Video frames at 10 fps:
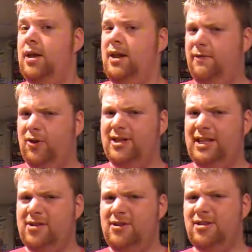Now for
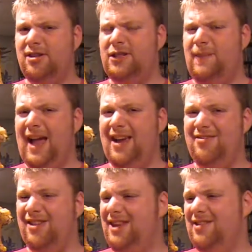accessories, all he's packing
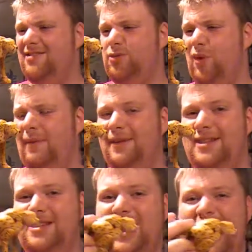really are his
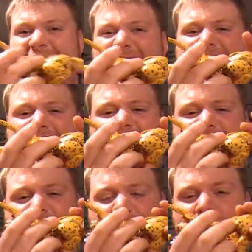weapons. And
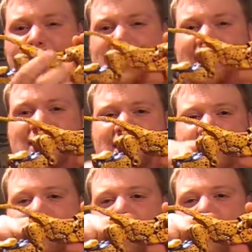the weapons
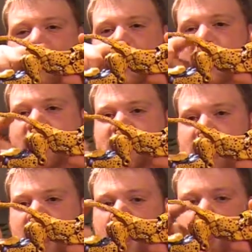consist of his
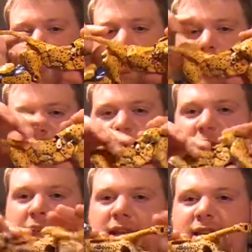tail
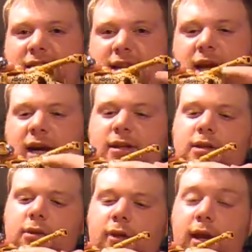and his guts
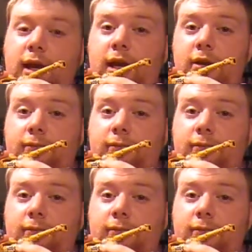right here.